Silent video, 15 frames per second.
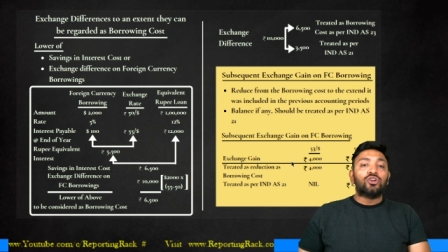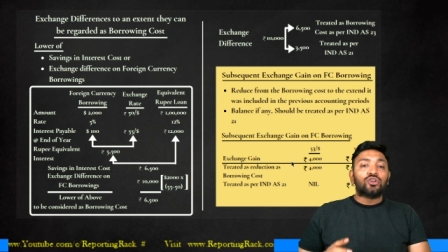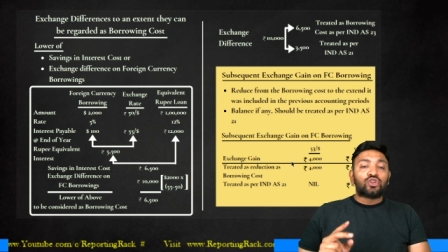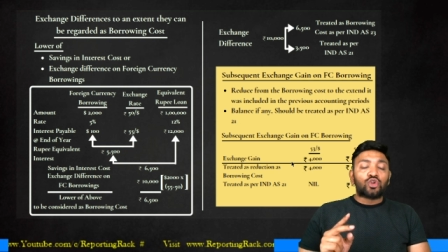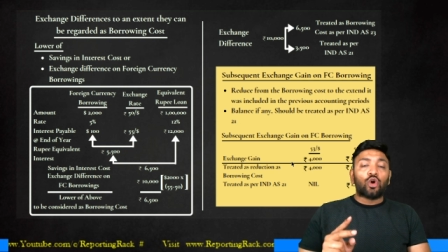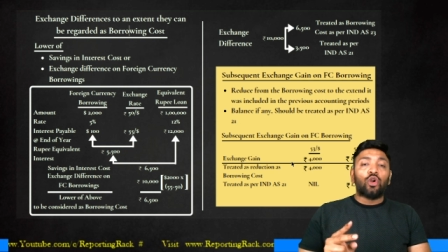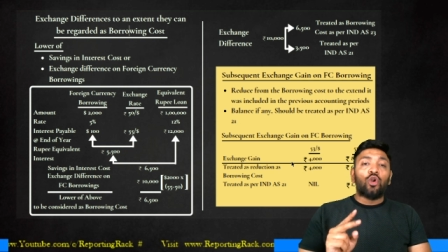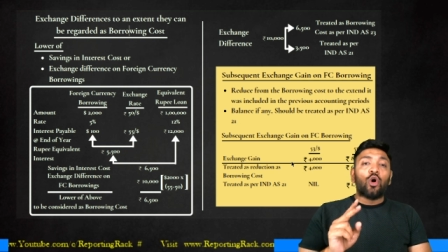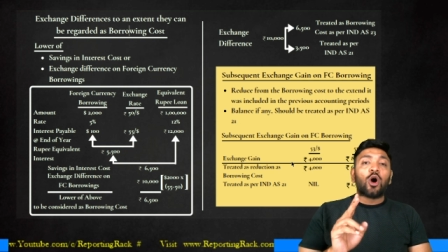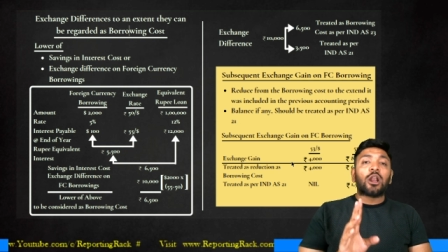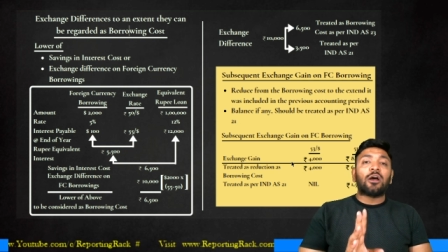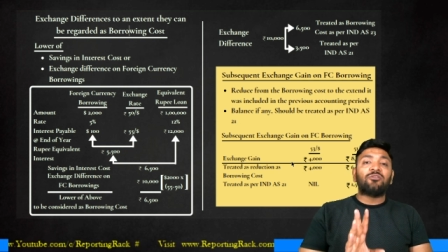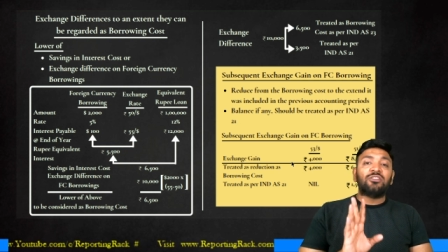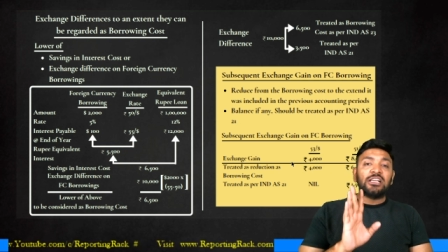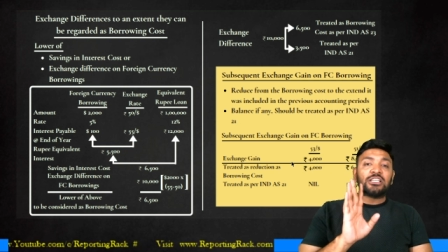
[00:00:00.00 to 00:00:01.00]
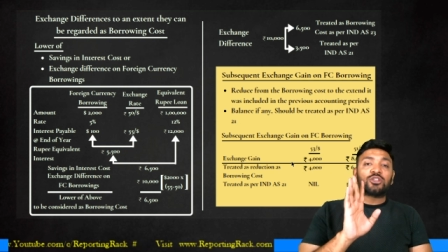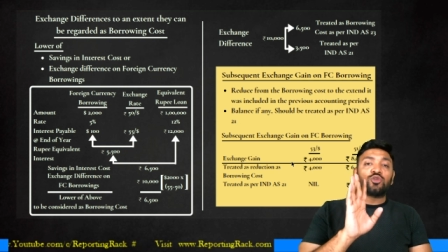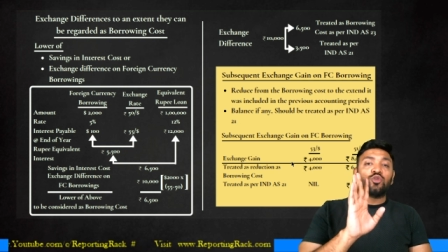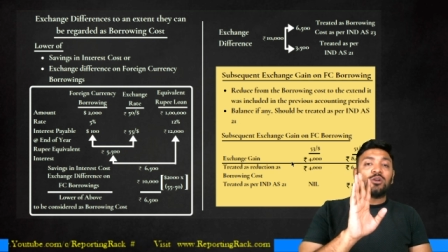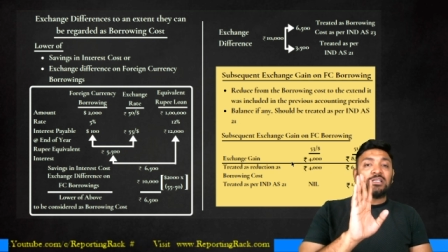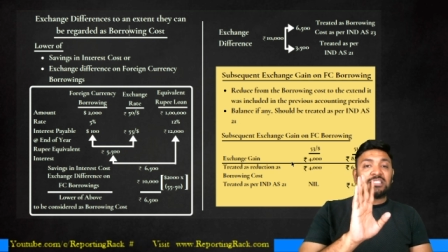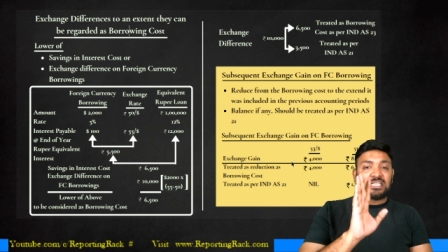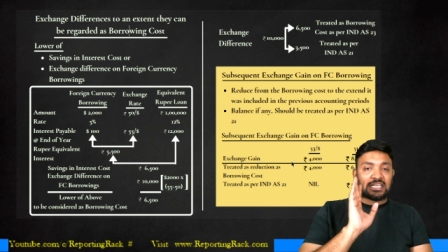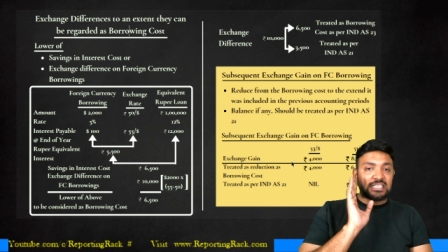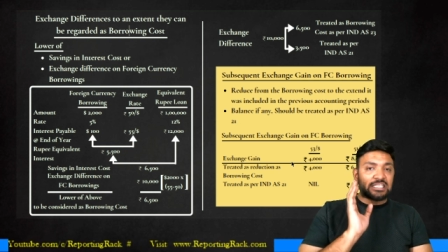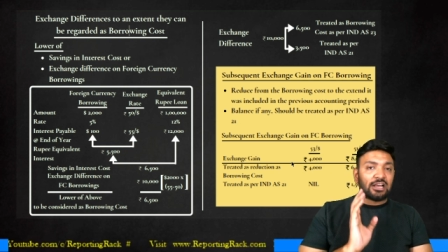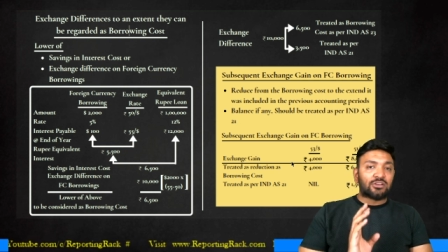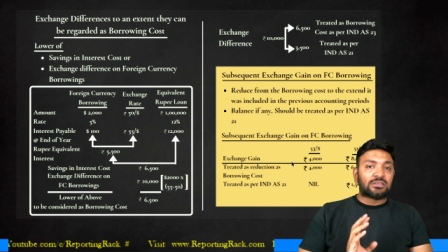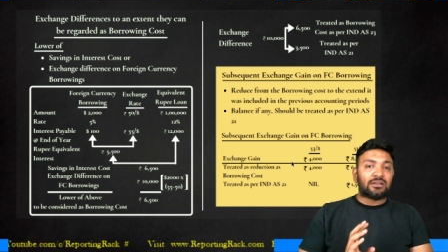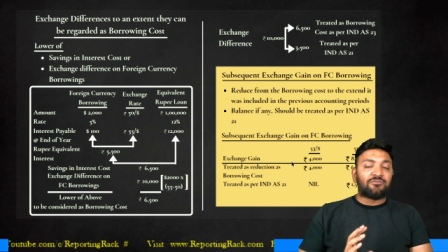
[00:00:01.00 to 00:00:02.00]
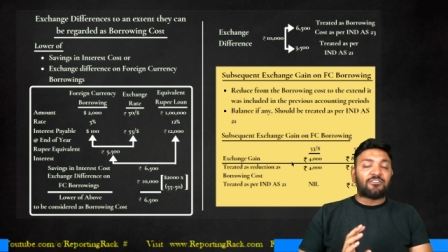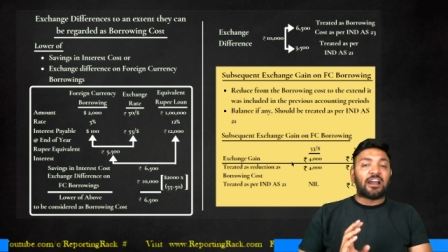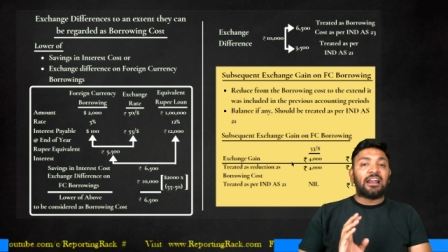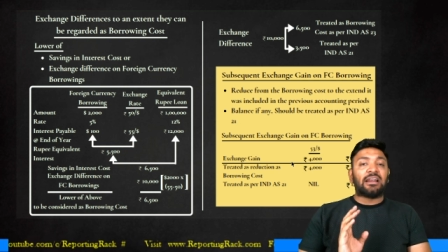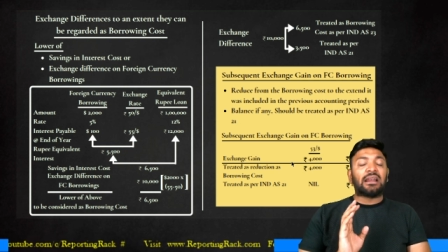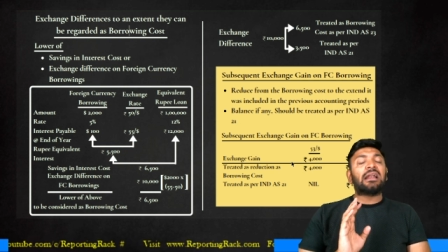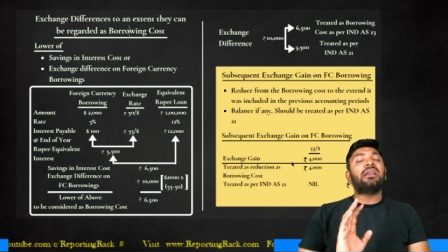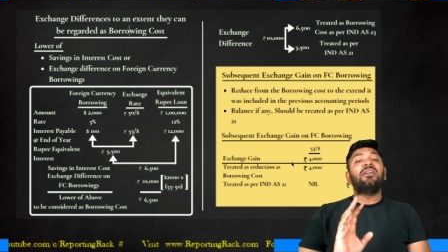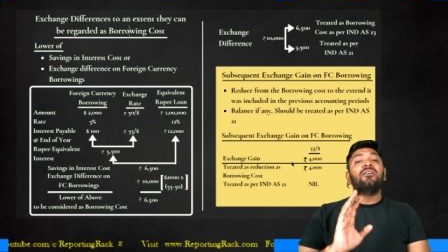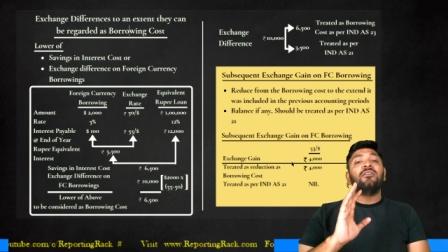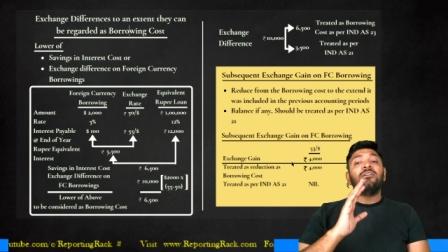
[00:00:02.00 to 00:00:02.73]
So lower of these two is 6,500,